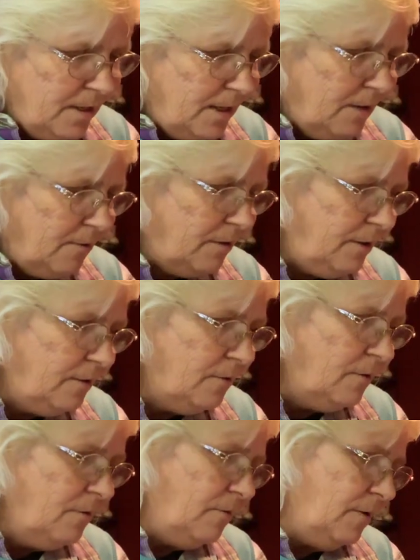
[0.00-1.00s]
down.
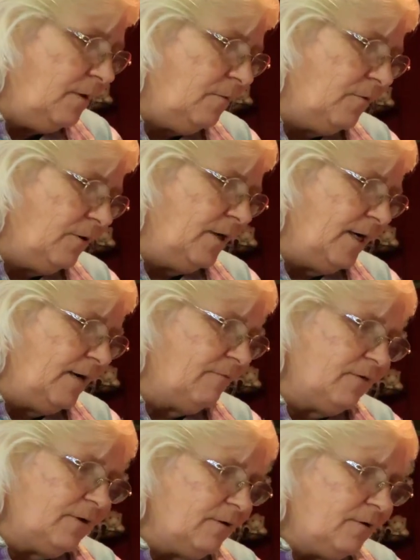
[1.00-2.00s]
Well, we're gonna
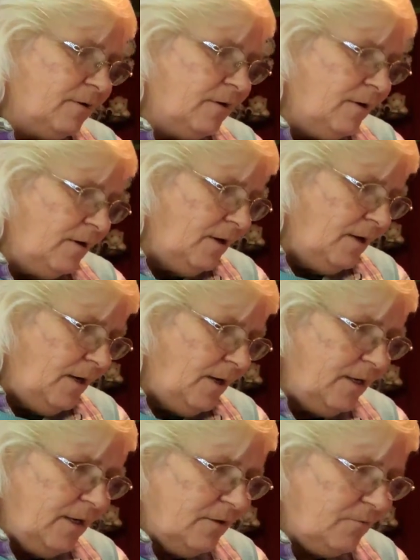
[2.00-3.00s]
have to.
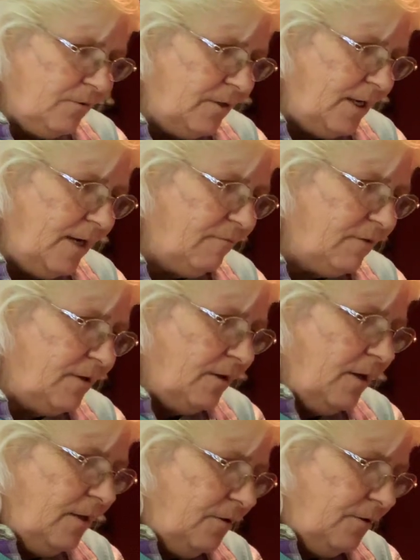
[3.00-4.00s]
I guess we're gonna have to
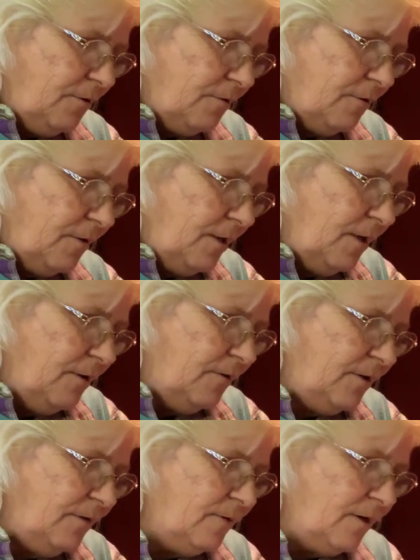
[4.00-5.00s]
tie the shirt,
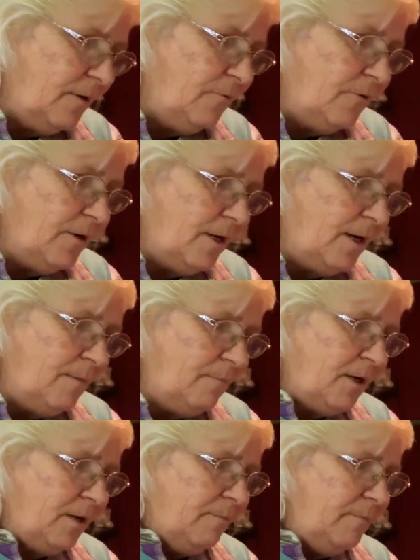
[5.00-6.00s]
guys. I'm
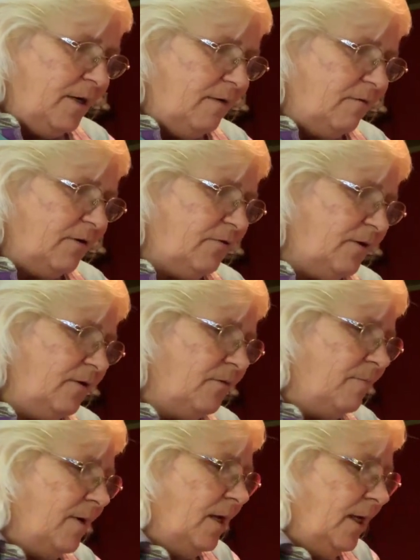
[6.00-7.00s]
not gonna be able to see his
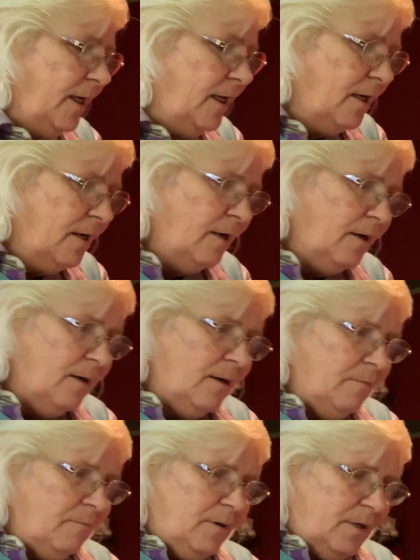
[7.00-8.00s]
belly,
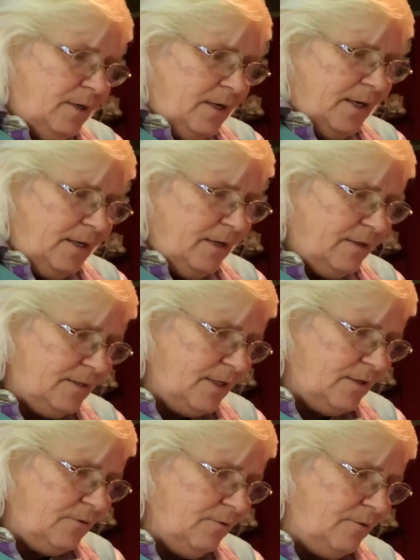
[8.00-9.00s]
but I guess
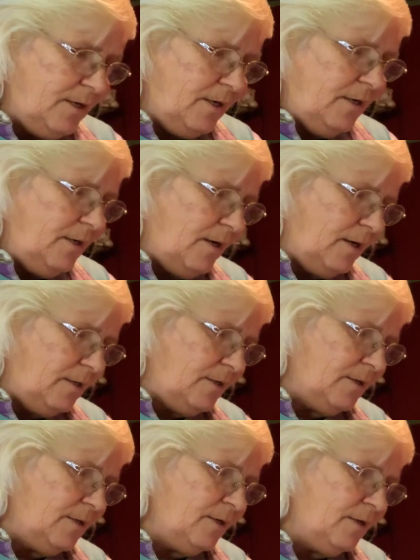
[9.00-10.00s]
that's okay. Not
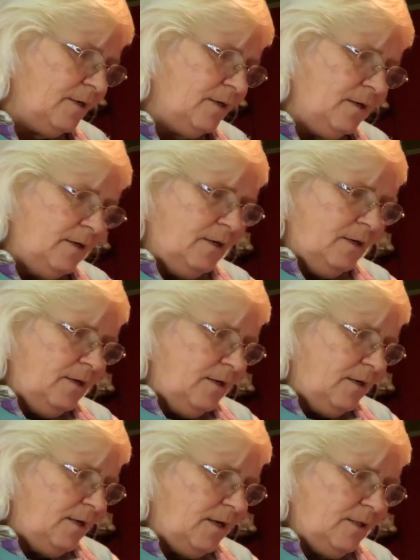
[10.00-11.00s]

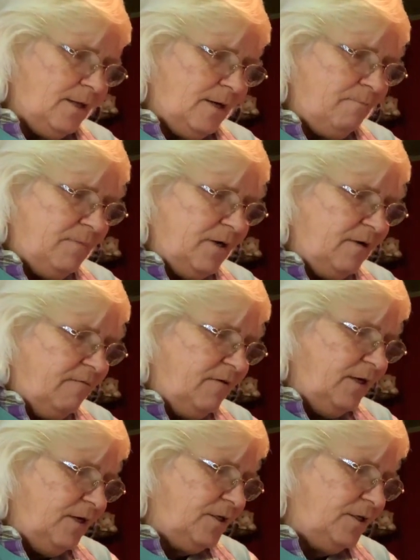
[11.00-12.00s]
that big of
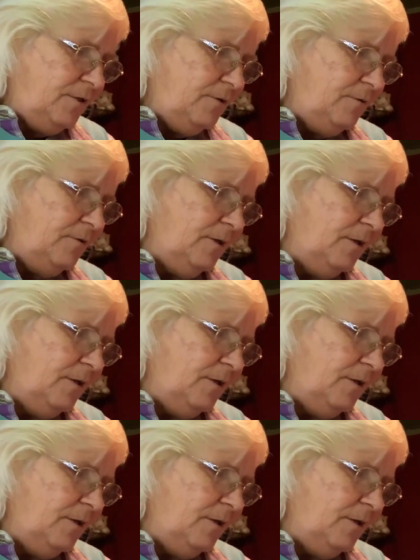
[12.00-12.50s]
an issue.